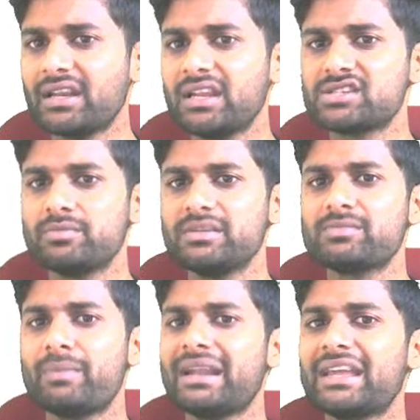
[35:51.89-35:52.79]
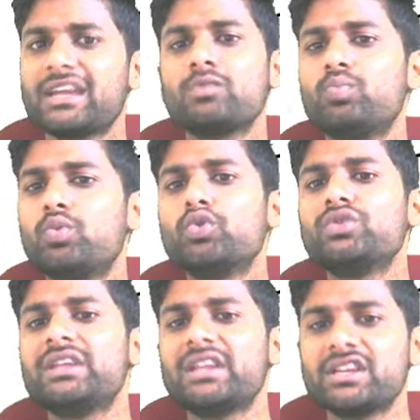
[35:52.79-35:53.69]
relation means by taking
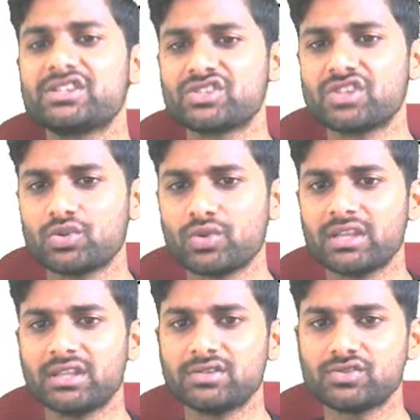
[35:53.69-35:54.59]
both the relations are together.